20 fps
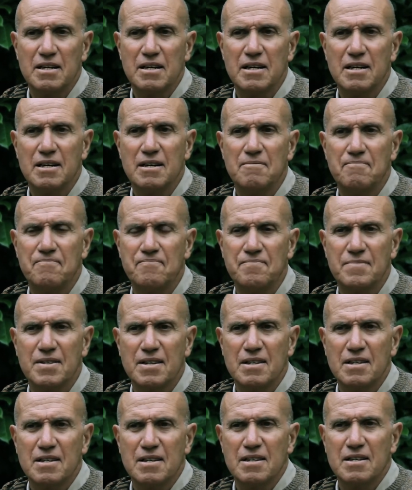Um,
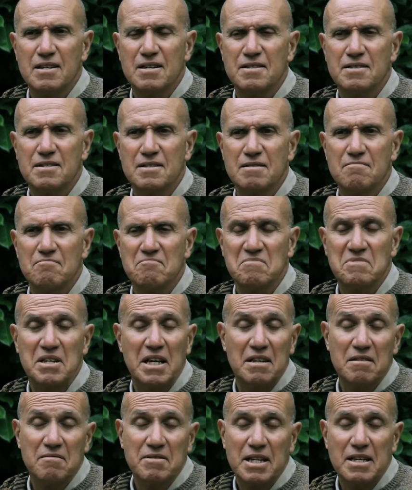they,
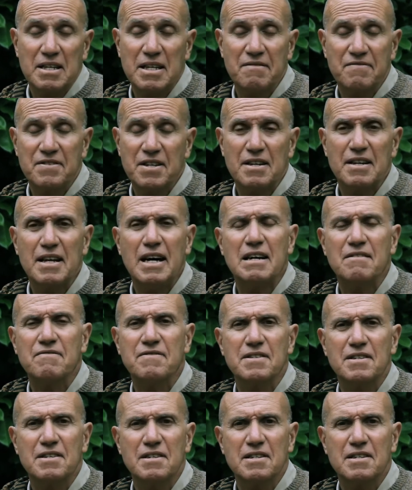they live their life in a,